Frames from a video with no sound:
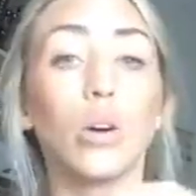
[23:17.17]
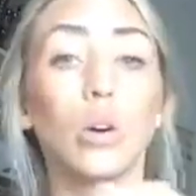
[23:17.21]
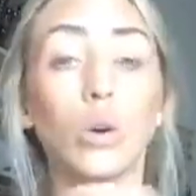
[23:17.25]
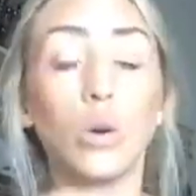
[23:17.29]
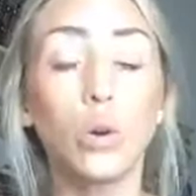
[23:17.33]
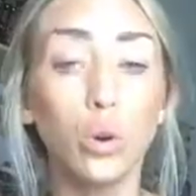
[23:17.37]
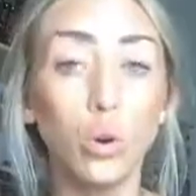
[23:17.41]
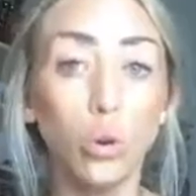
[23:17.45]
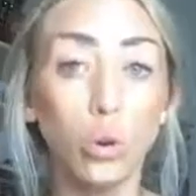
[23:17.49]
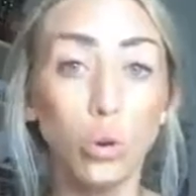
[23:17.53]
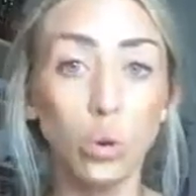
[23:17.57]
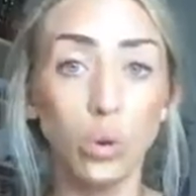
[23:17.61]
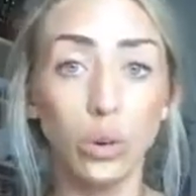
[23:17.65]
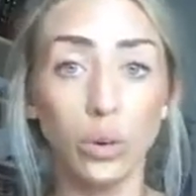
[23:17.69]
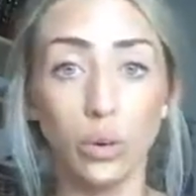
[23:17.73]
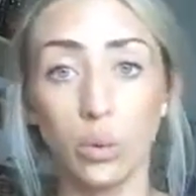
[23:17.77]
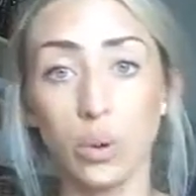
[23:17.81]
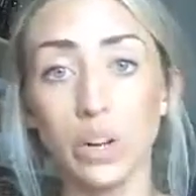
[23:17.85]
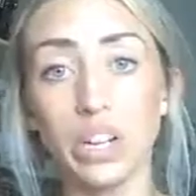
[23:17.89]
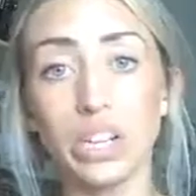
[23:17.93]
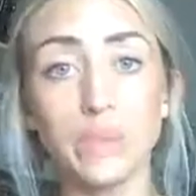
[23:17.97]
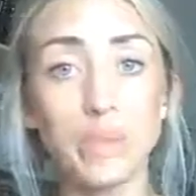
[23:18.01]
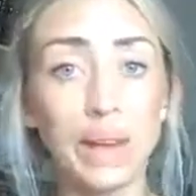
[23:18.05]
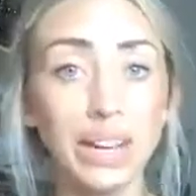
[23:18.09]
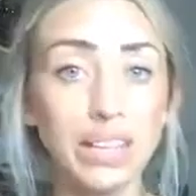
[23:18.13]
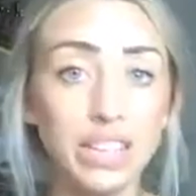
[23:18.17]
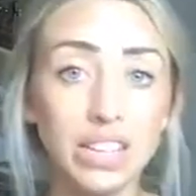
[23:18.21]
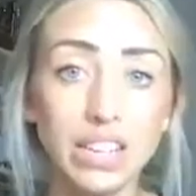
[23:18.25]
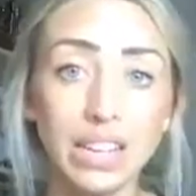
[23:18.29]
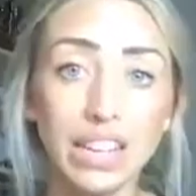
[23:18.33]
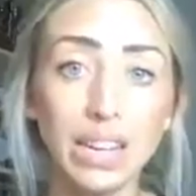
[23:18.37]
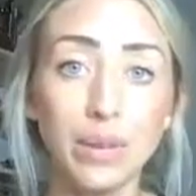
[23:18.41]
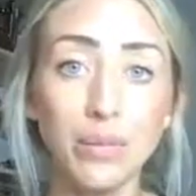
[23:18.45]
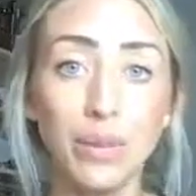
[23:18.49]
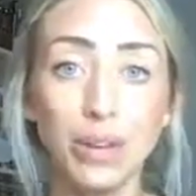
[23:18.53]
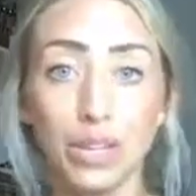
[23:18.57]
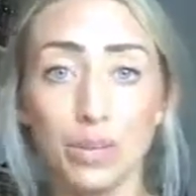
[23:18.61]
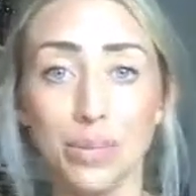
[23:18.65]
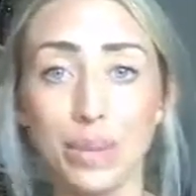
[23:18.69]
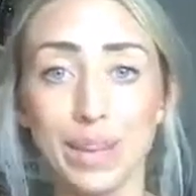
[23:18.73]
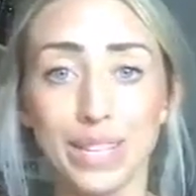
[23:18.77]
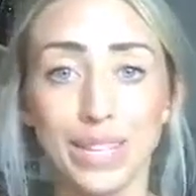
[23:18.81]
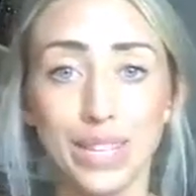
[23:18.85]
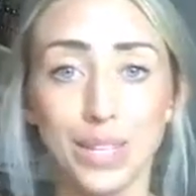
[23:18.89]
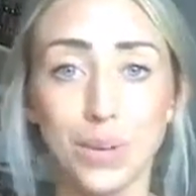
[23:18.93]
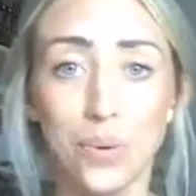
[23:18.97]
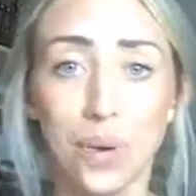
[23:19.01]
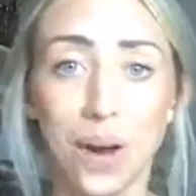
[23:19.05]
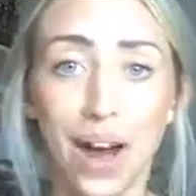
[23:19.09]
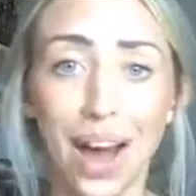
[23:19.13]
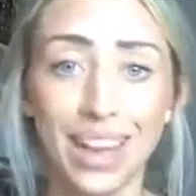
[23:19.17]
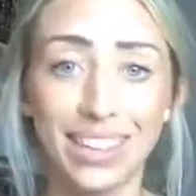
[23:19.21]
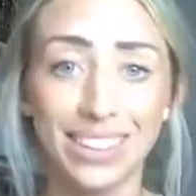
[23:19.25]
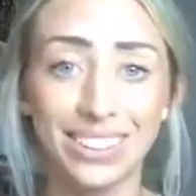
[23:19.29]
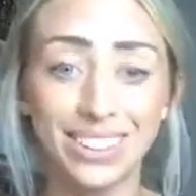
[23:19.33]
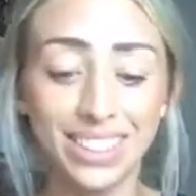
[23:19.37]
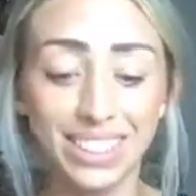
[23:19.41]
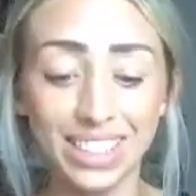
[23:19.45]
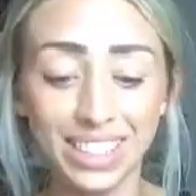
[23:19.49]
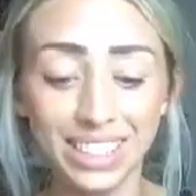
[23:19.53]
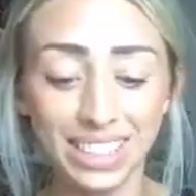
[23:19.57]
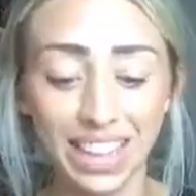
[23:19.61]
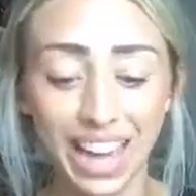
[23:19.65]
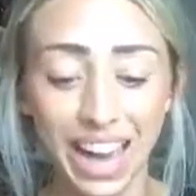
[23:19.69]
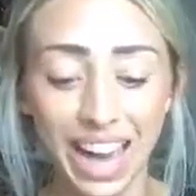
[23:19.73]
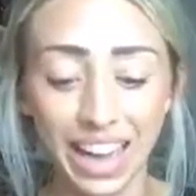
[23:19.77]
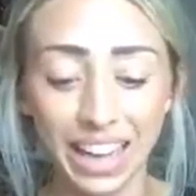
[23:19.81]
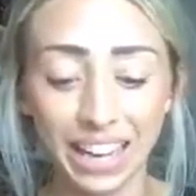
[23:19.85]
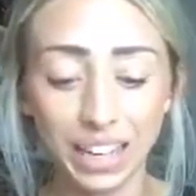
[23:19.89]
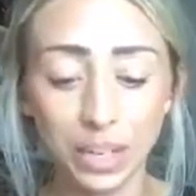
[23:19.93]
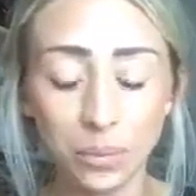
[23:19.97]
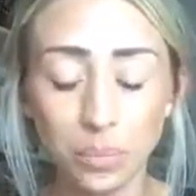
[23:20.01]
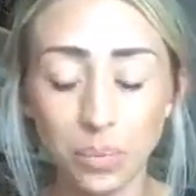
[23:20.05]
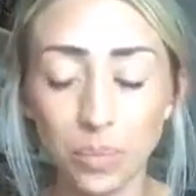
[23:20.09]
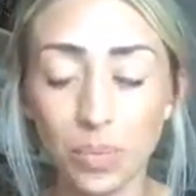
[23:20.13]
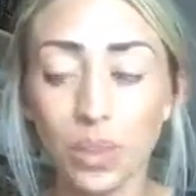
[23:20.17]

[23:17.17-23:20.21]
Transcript: what does my team, what does my squad look like?